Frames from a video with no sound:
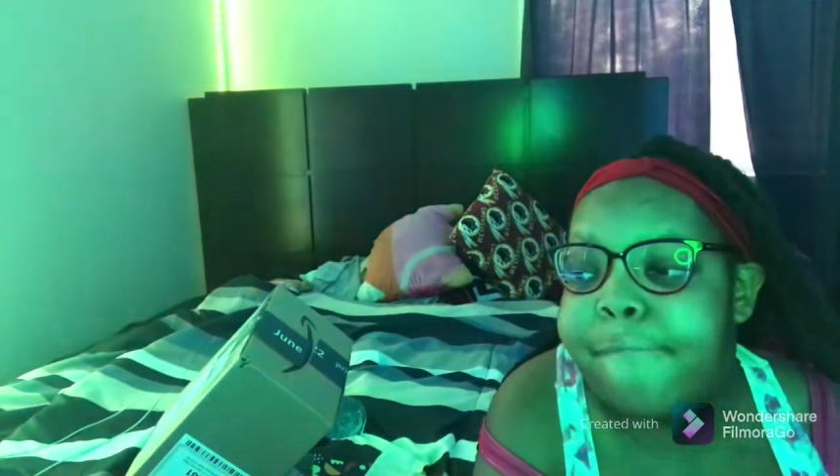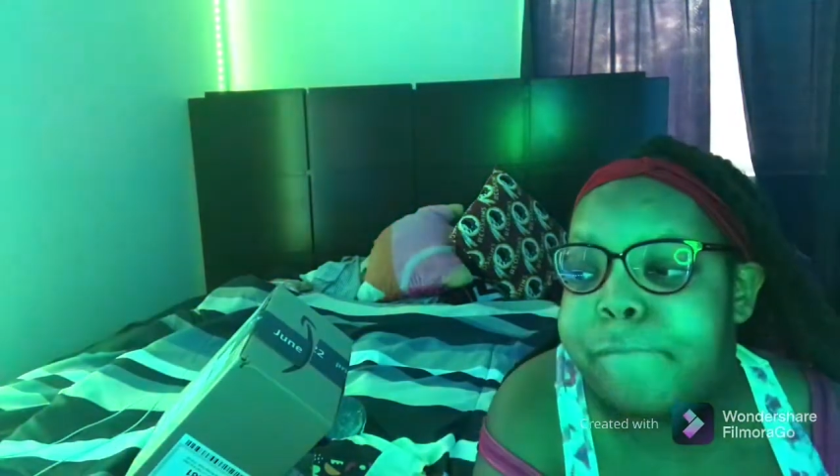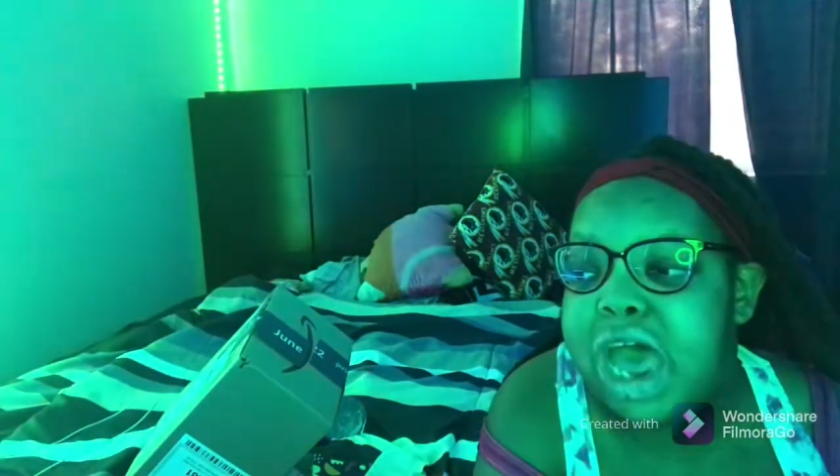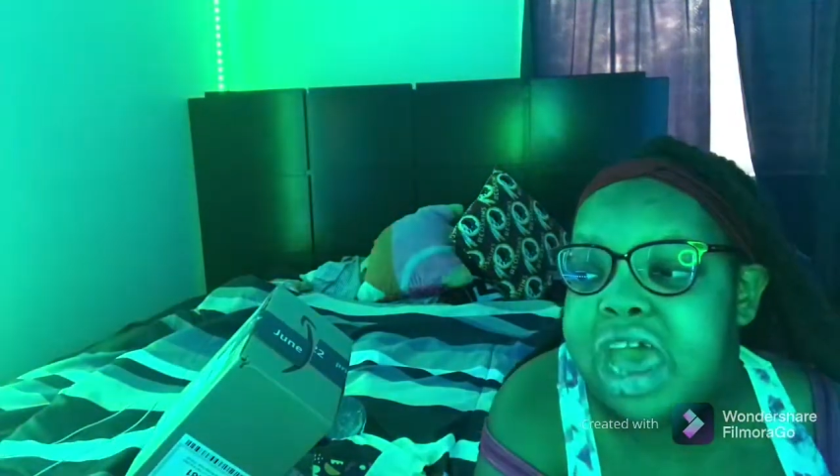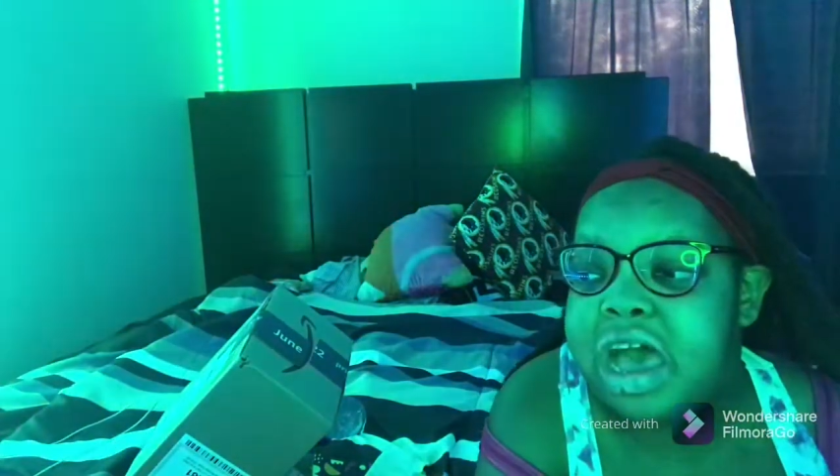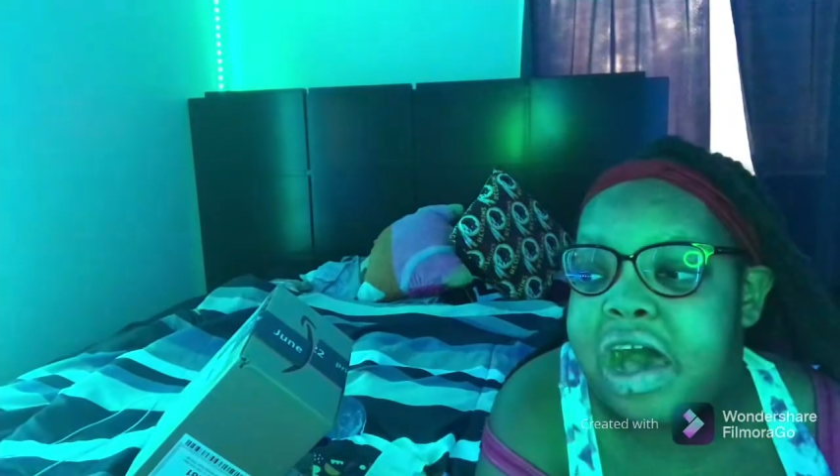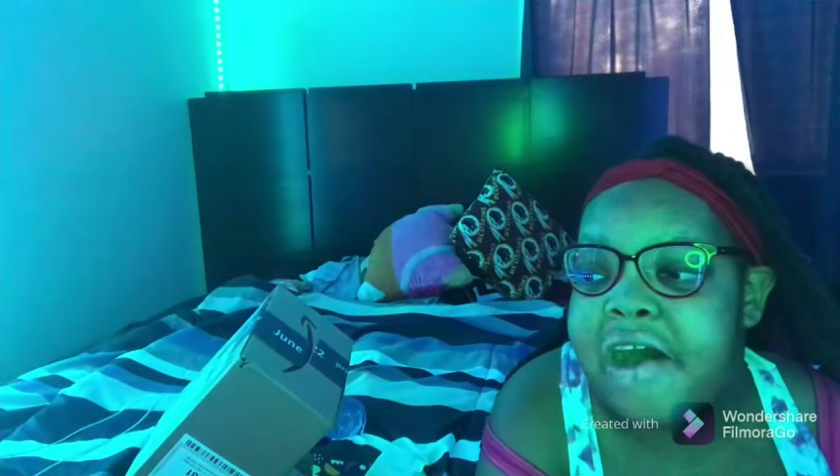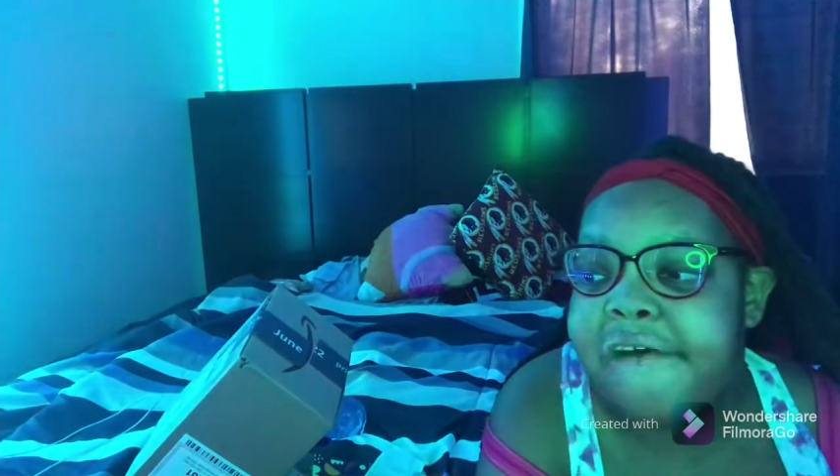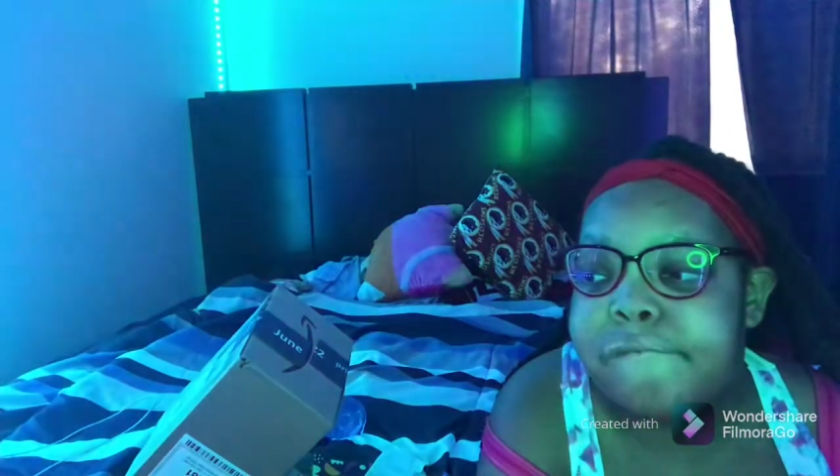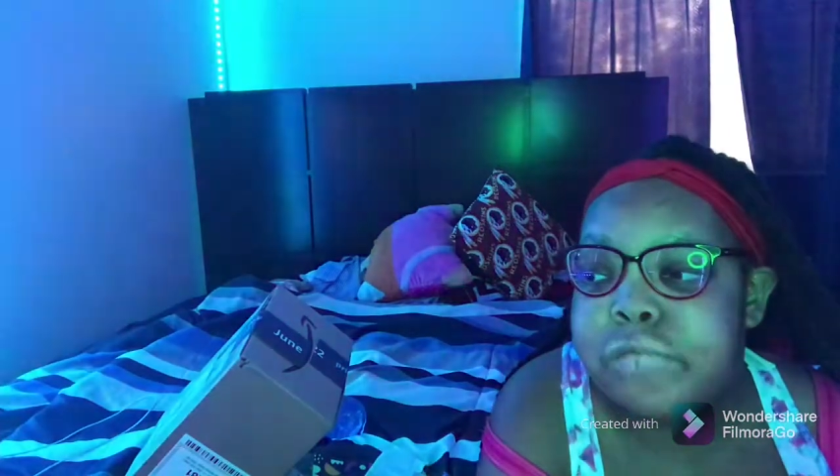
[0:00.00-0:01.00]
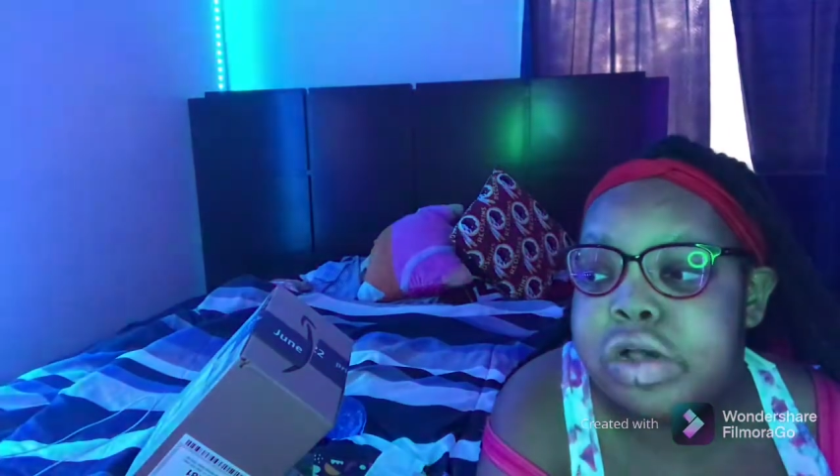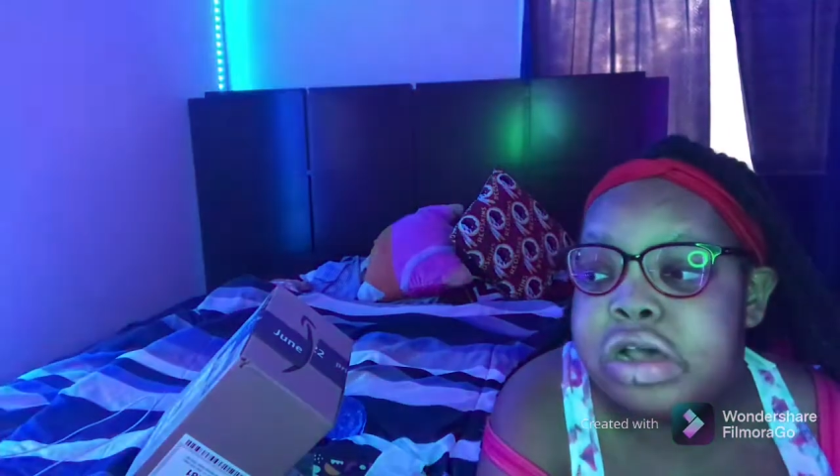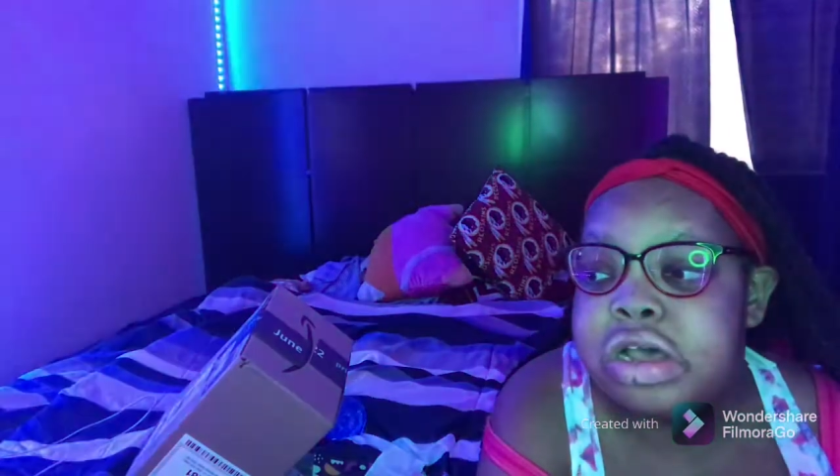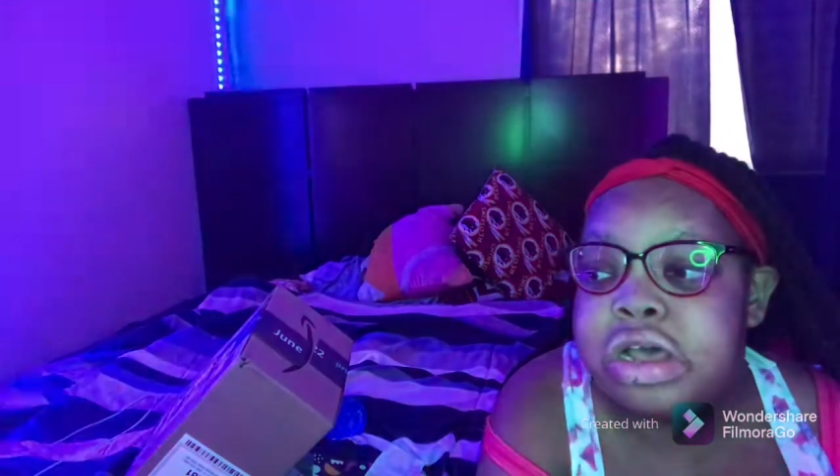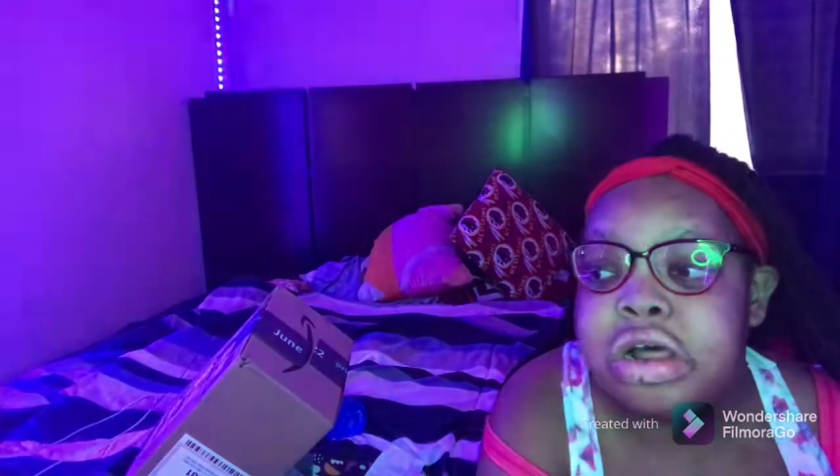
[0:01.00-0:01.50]
But
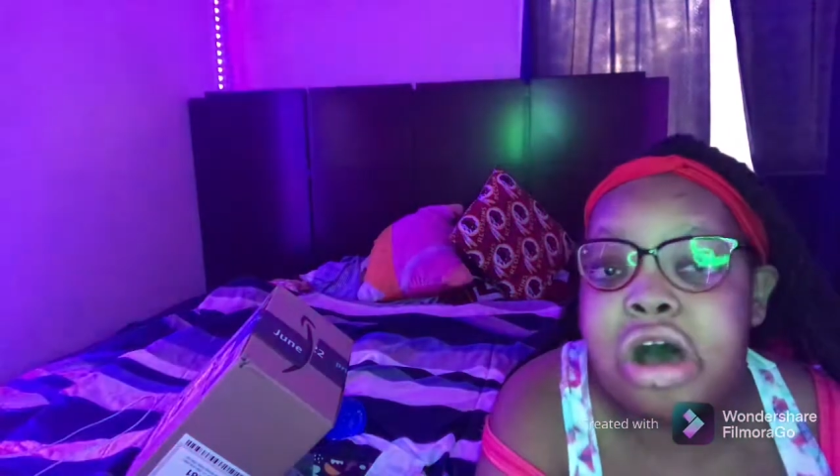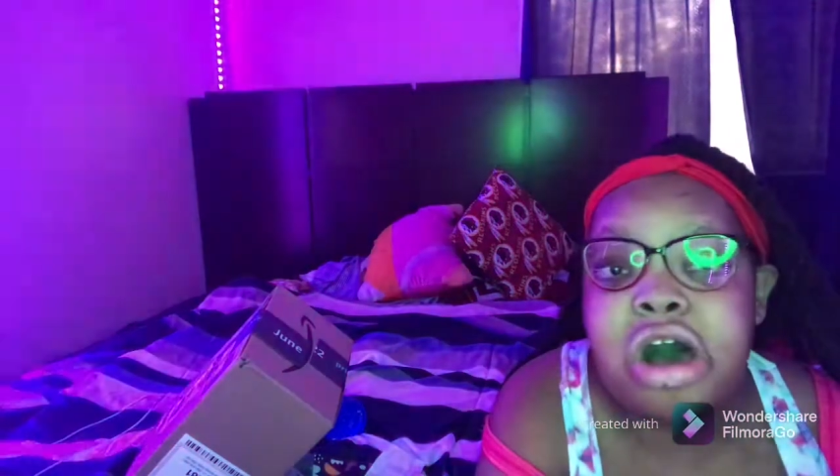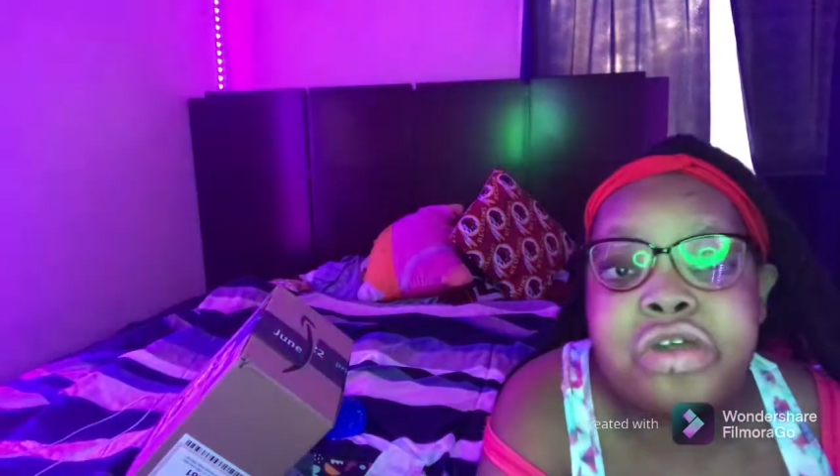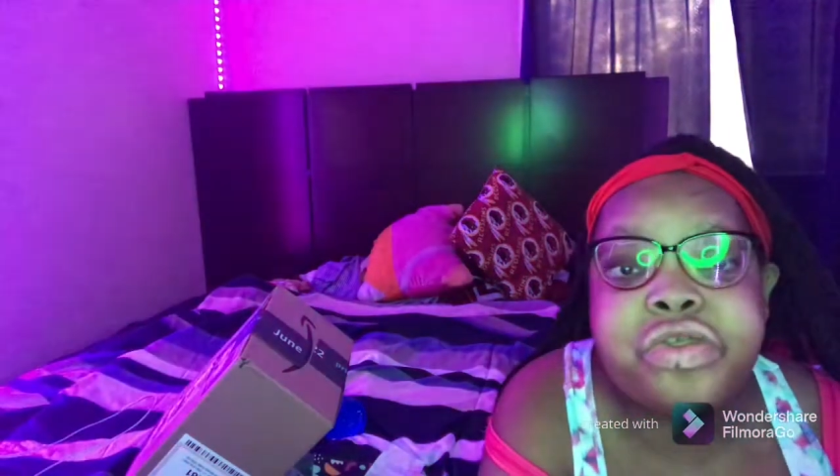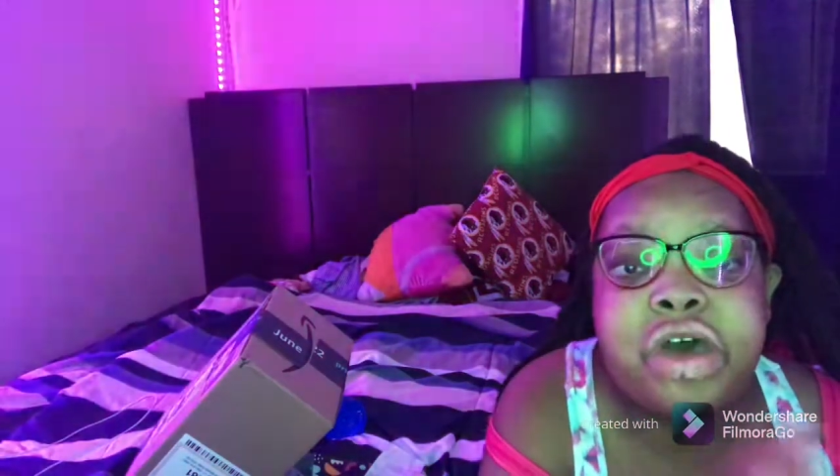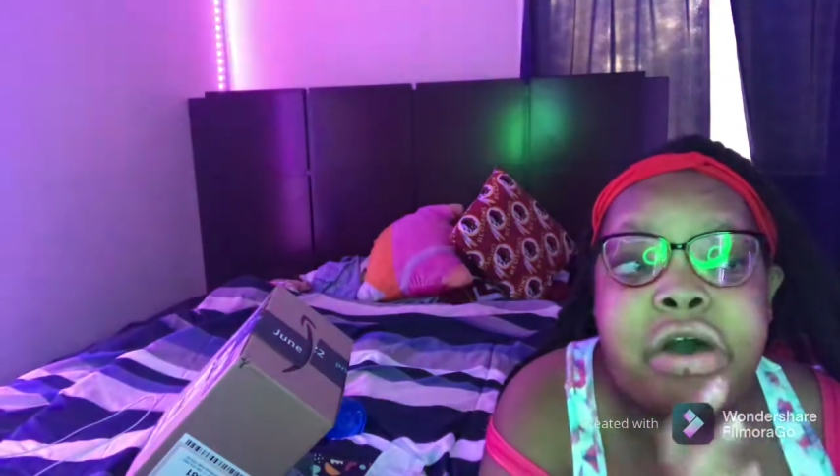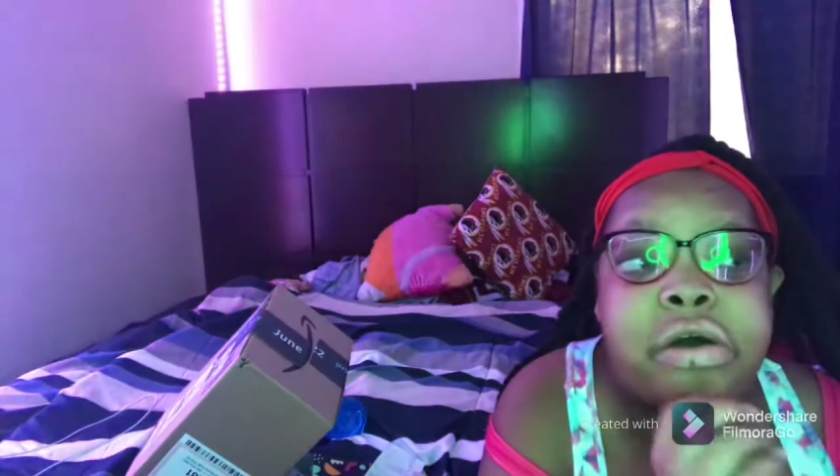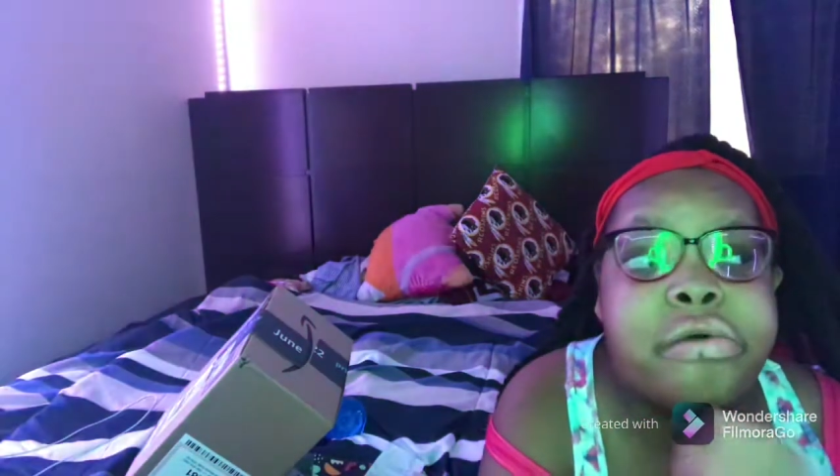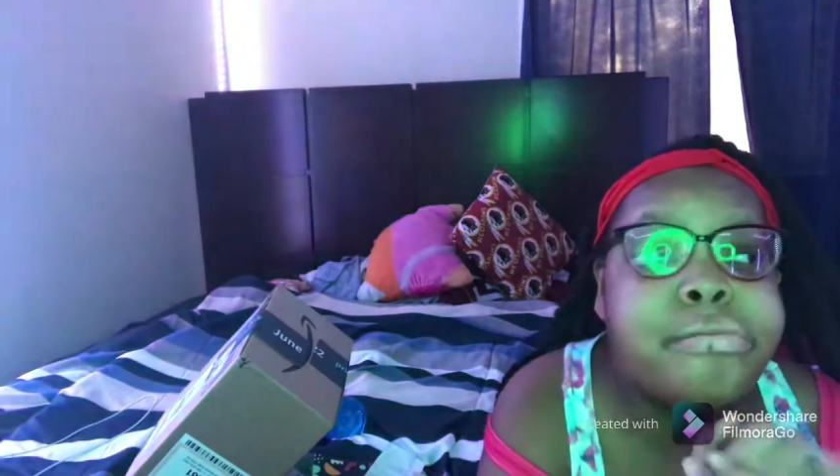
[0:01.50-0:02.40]
also,